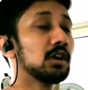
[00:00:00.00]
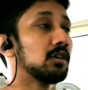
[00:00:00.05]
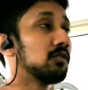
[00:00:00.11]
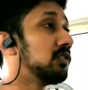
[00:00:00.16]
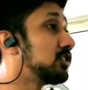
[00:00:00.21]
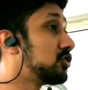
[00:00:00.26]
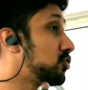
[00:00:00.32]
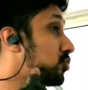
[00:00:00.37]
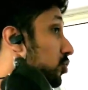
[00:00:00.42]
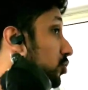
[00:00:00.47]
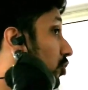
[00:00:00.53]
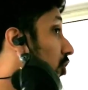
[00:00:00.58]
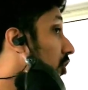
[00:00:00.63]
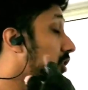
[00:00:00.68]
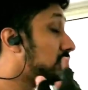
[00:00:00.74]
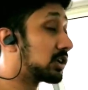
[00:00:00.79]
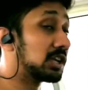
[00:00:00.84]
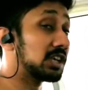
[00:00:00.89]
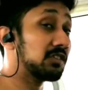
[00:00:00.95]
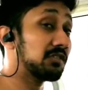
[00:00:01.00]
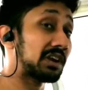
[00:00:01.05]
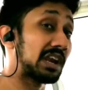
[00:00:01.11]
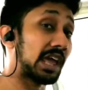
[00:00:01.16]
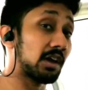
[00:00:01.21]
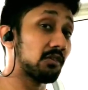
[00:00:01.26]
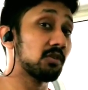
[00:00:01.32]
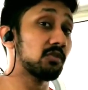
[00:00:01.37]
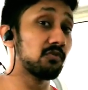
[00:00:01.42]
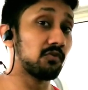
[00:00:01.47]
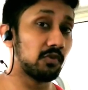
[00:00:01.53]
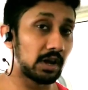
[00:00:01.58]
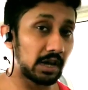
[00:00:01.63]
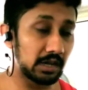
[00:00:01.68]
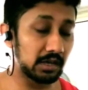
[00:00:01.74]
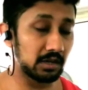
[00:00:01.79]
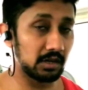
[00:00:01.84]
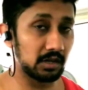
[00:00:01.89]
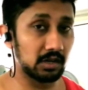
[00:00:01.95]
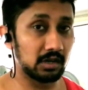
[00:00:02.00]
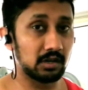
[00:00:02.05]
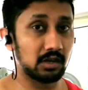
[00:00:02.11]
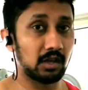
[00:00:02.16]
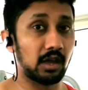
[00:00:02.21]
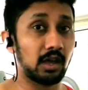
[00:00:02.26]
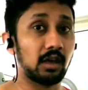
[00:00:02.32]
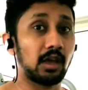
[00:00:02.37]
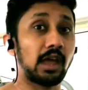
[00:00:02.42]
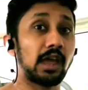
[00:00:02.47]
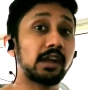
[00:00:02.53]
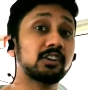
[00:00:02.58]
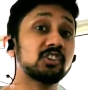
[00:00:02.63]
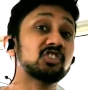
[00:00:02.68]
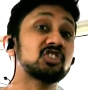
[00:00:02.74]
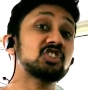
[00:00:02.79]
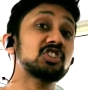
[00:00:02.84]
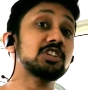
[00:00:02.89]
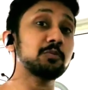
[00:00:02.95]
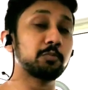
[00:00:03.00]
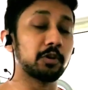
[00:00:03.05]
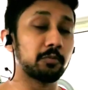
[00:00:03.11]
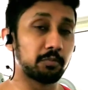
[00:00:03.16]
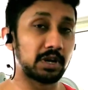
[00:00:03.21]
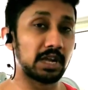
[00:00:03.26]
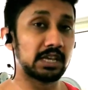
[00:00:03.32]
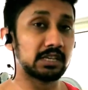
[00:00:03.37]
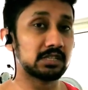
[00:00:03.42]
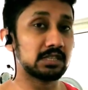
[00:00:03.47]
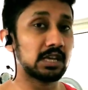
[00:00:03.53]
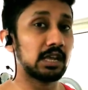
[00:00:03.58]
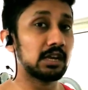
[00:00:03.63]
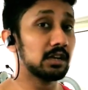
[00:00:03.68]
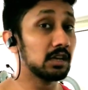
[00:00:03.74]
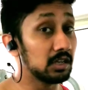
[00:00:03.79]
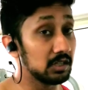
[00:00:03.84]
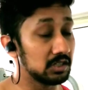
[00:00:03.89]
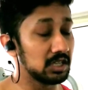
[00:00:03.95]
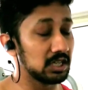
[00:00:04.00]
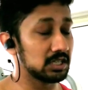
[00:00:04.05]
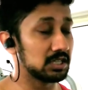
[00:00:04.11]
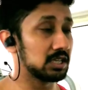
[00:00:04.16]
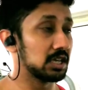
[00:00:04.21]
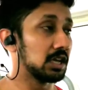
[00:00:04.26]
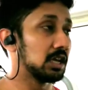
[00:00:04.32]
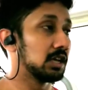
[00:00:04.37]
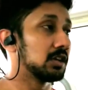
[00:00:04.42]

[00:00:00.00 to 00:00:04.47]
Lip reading: which do not even have a wire in it at cheaper price than this.